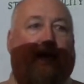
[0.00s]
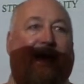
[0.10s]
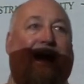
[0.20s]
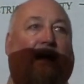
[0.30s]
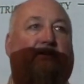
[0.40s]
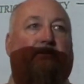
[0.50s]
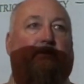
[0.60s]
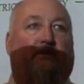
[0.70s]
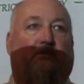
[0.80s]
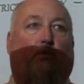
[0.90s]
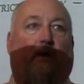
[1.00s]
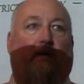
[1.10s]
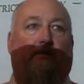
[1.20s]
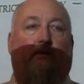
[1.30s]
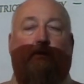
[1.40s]
act is
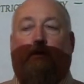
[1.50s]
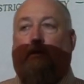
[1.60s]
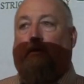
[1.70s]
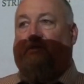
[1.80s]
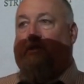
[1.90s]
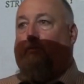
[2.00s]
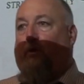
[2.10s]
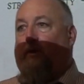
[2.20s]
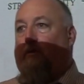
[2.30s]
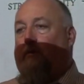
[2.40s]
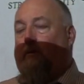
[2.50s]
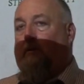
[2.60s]
when someone